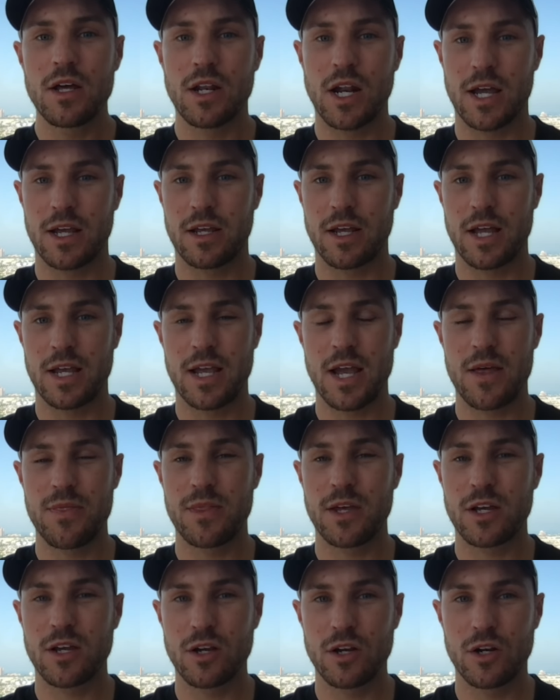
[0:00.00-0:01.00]
like, again,
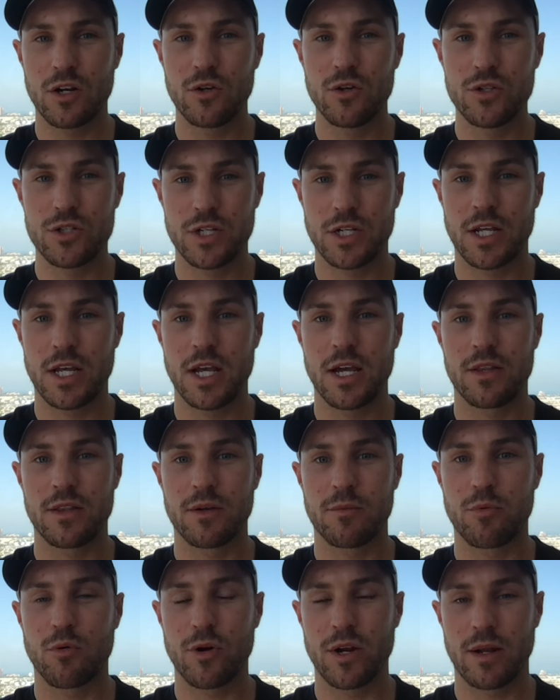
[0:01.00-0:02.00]
the conclusion here and
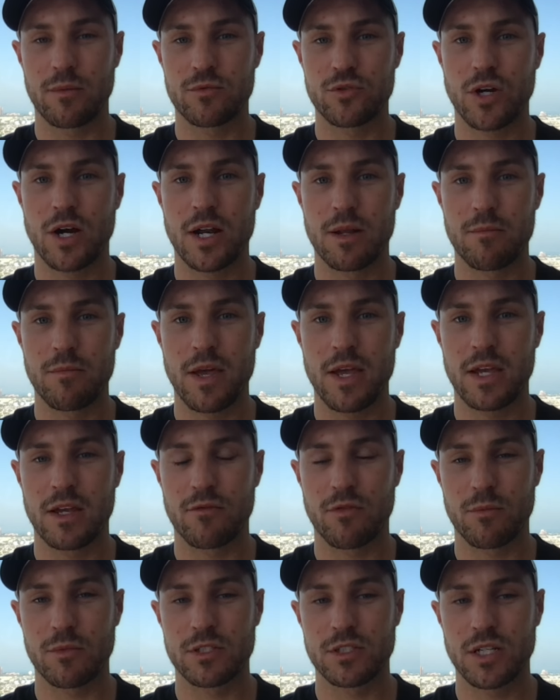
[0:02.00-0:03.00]
the point I'm trying to make
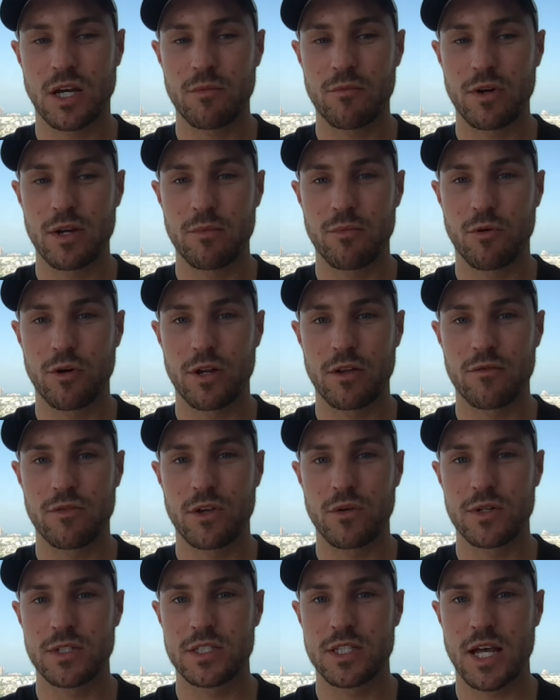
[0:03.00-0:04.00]
from a summary point of
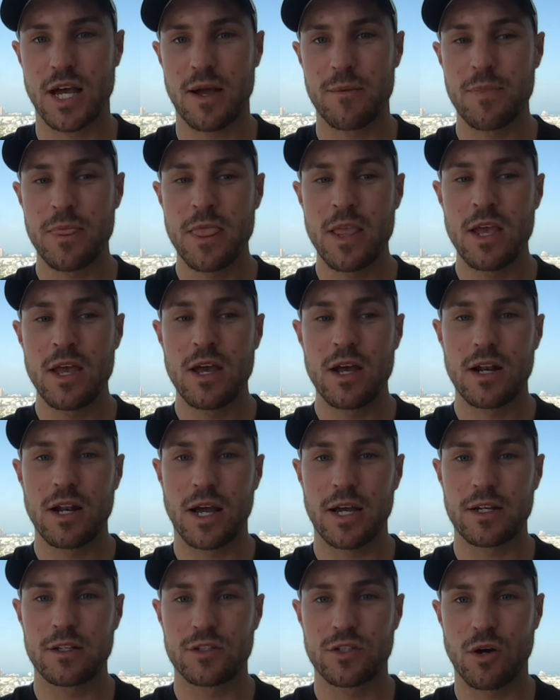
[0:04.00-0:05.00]
view is that,
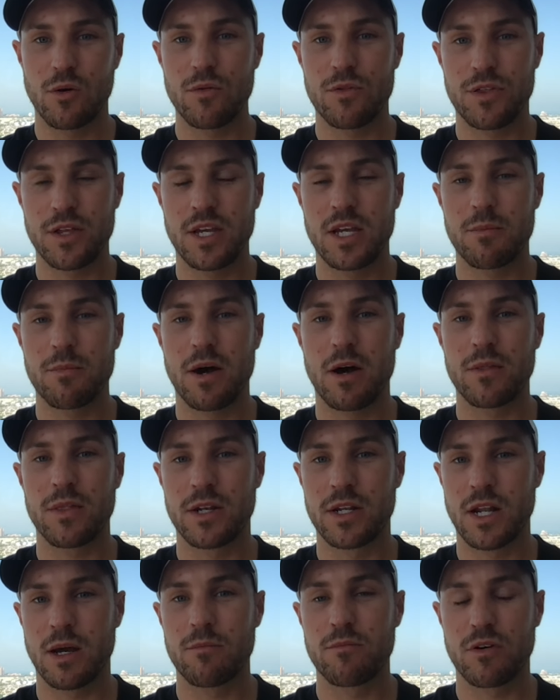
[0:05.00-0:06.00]
like, don't think about the
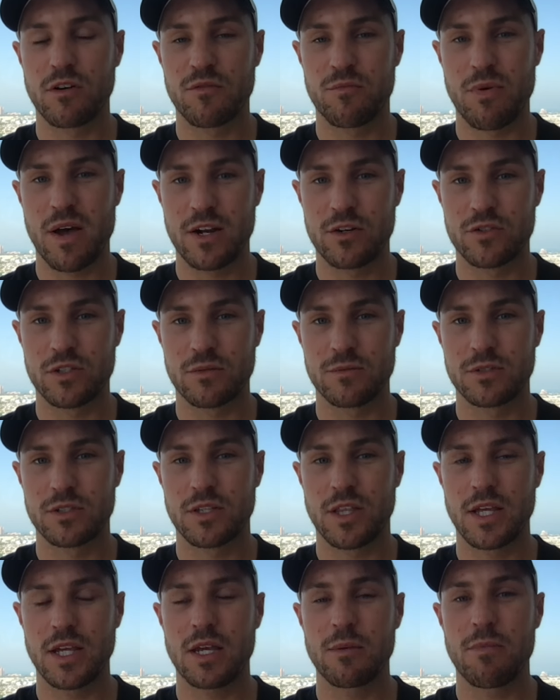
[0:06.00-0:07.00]
number of bedrooms.
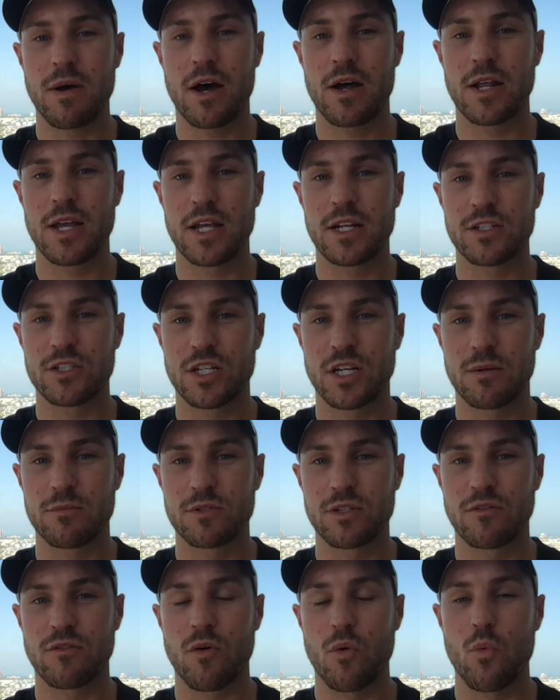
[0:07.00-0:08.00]
Think about it in
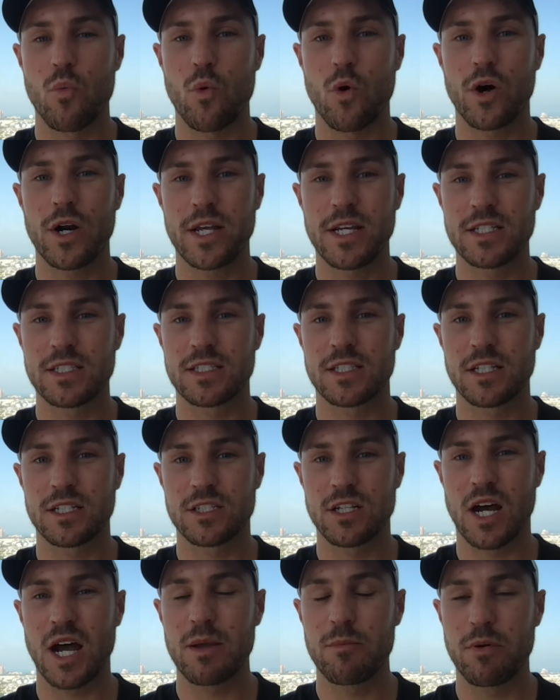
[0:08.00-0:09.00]
terms of what is the
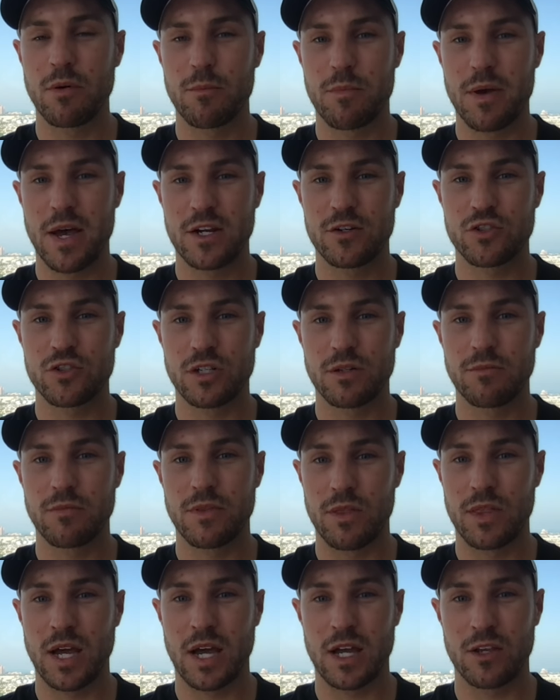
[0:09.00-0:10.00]
type of bedroom
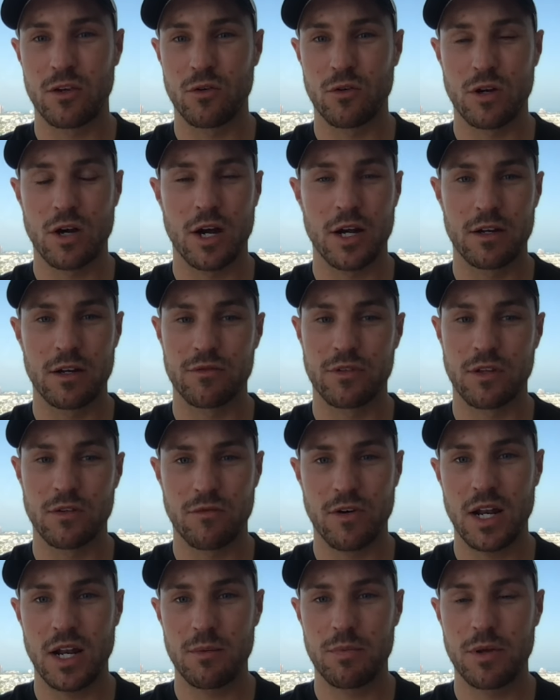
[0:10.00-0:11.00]
that you're kind of
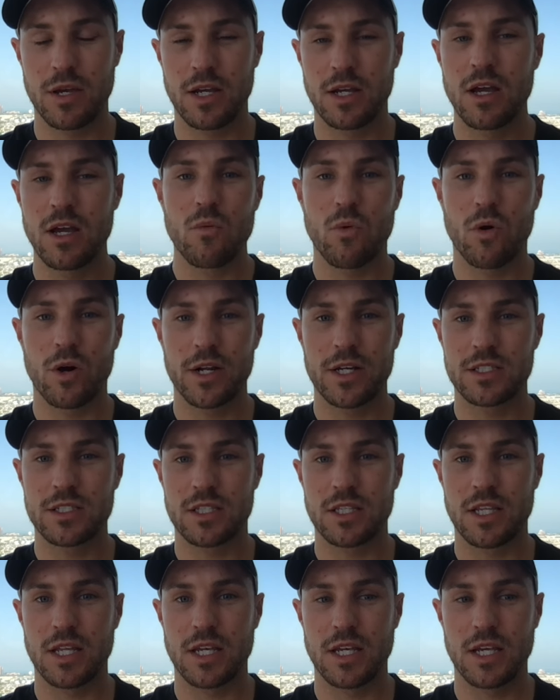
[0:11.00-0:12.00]
developing? What is
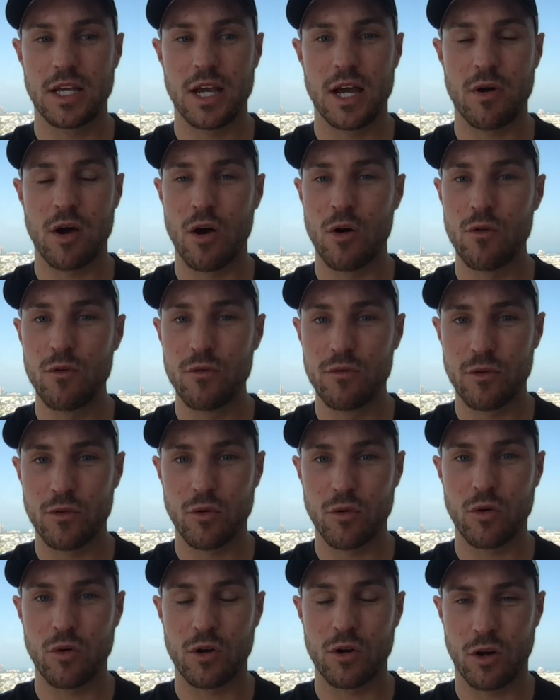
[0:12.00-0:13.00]
the
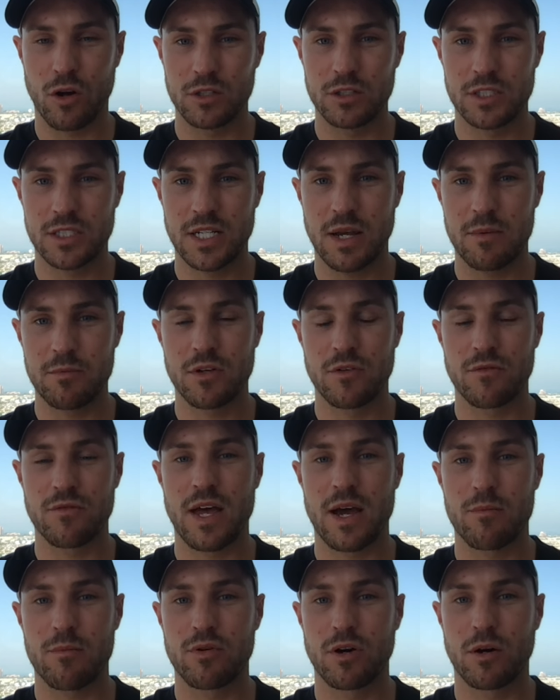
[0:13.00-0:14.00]
overall concept of
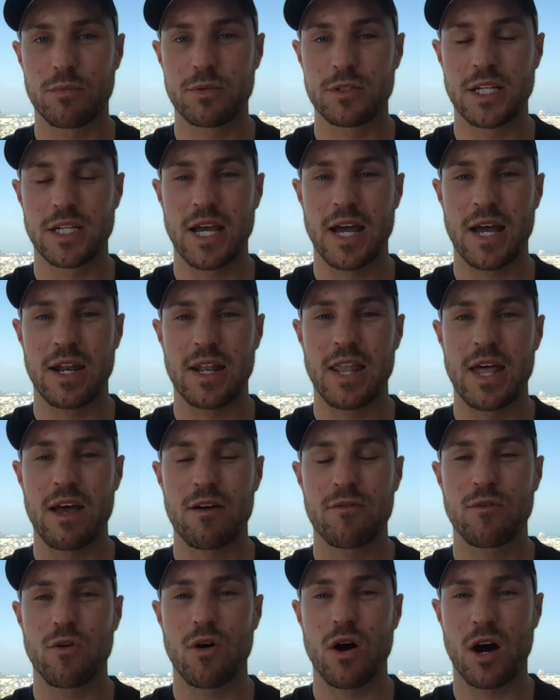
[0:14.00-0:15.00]
that property? And
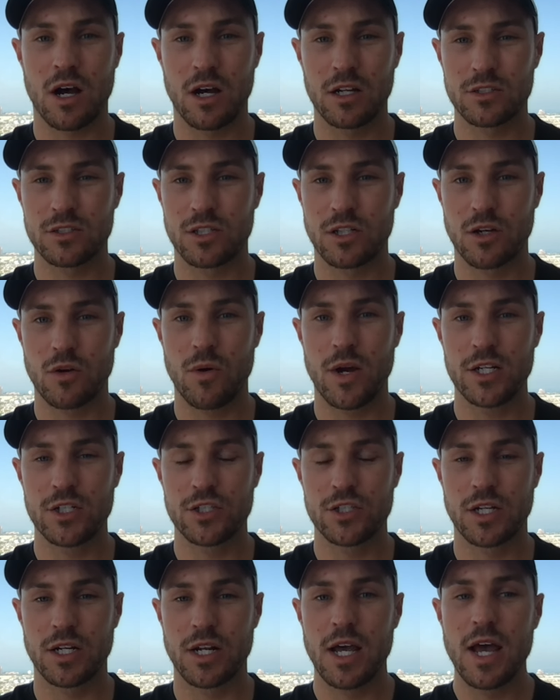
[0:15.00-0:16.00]
therefore answer the
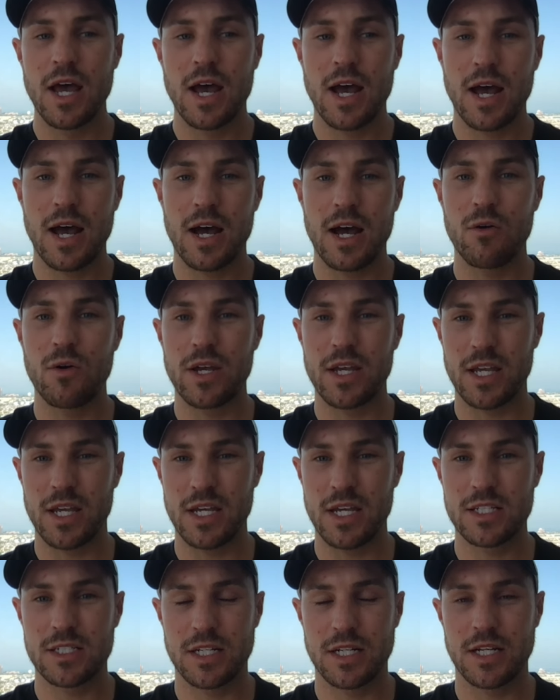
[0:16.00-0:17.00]
question, how
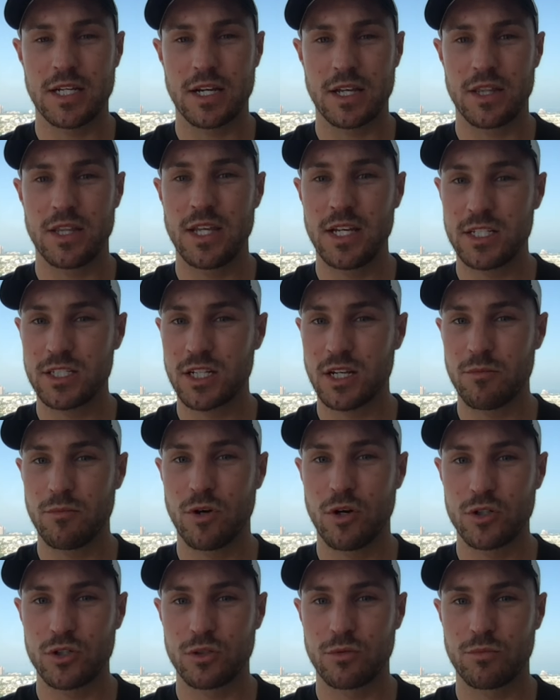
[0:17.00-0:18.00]
easily can this
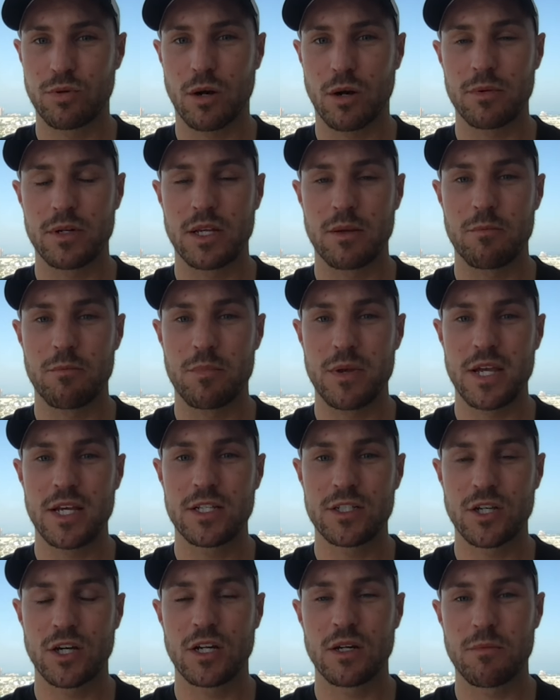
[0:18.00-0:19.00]
commercial property be
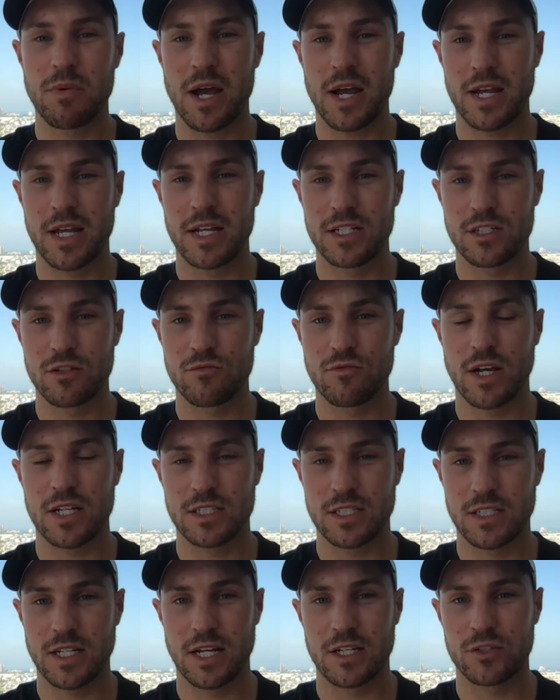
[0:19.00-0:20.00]
turned back into
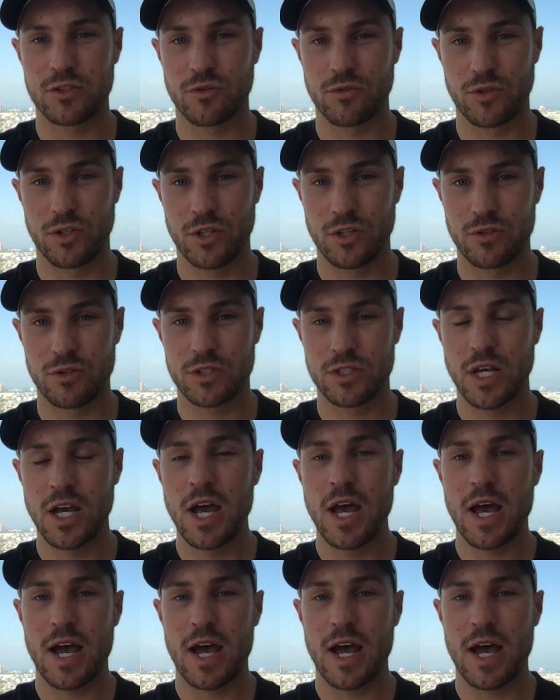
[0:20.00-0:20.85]
residential use?